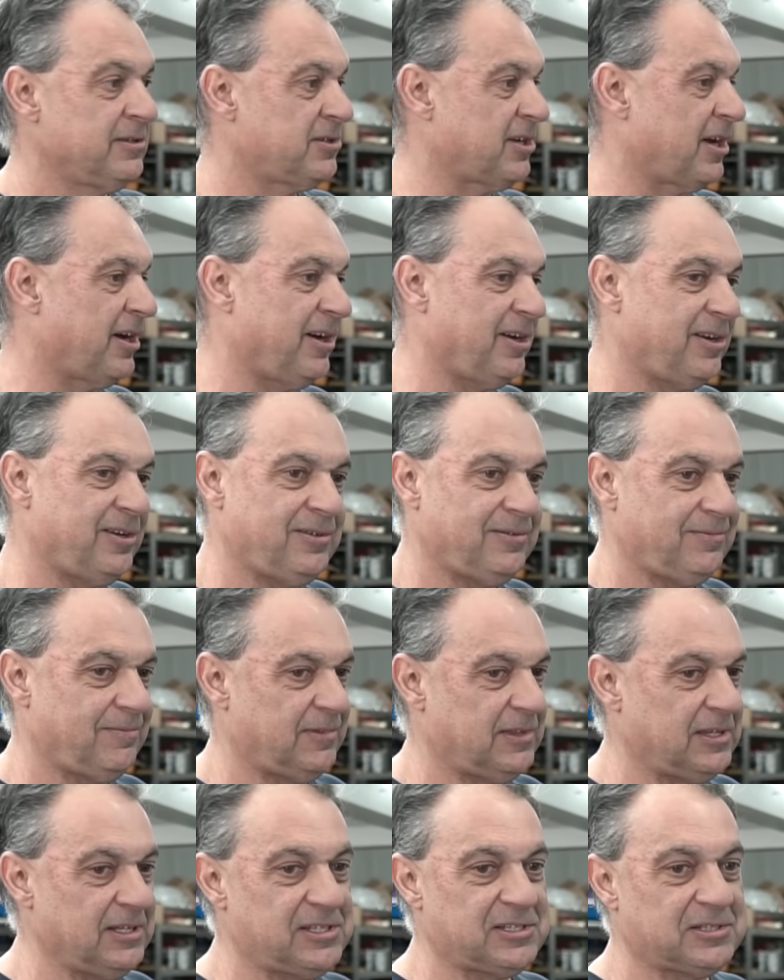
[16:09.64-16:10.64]
So
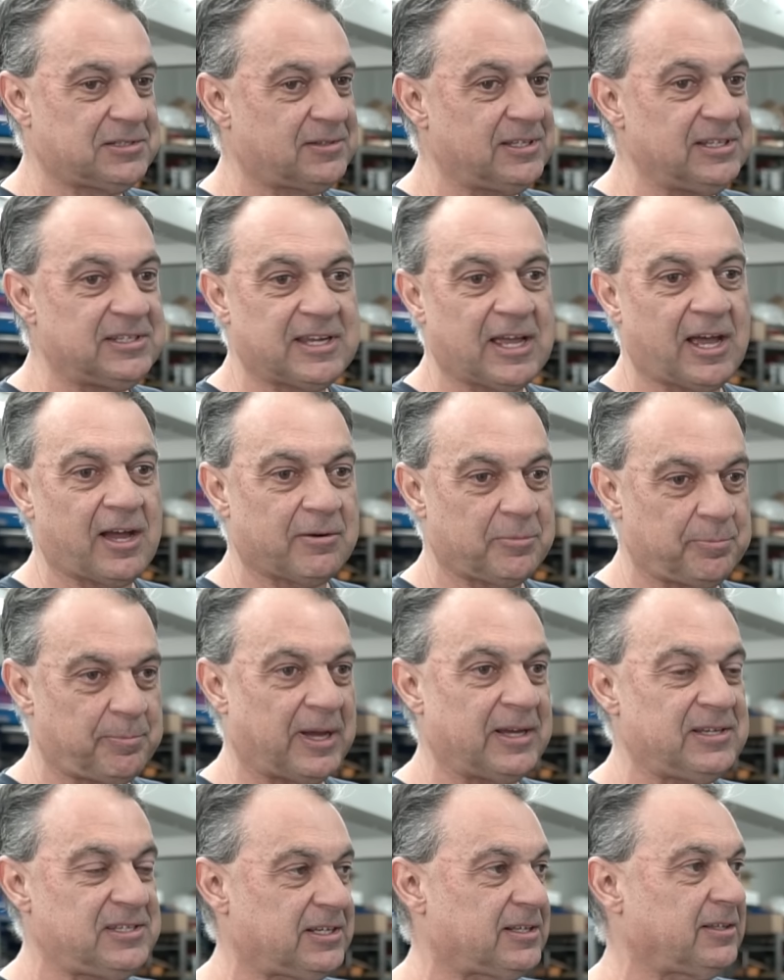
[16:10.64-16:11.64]
this car
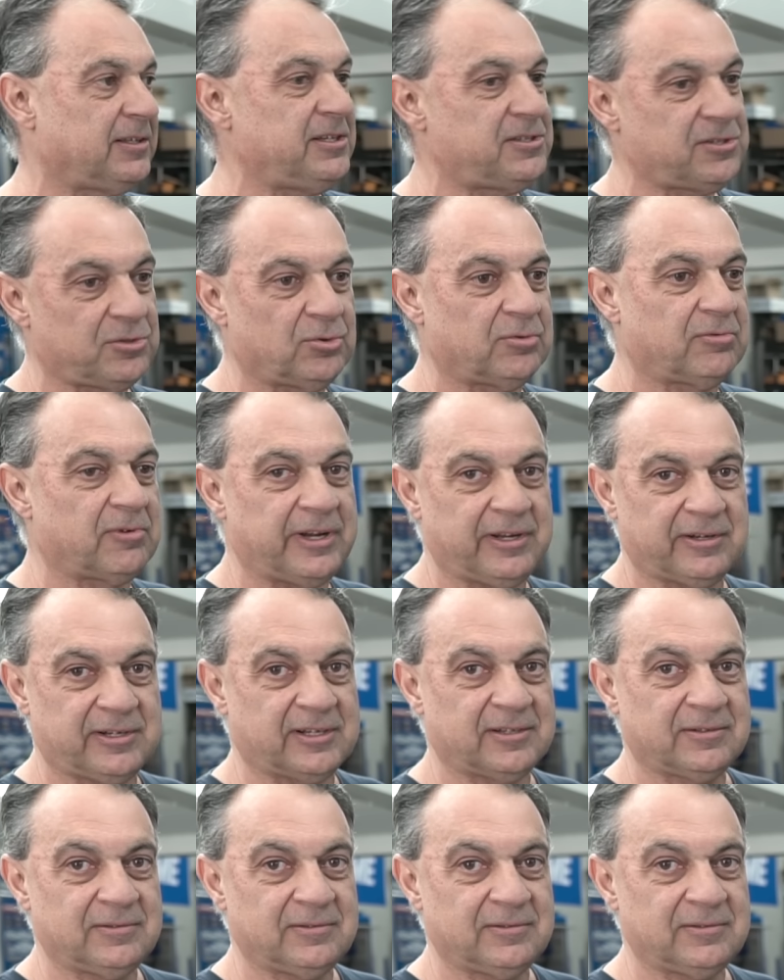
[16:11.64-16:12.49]
basically is an all-rounder.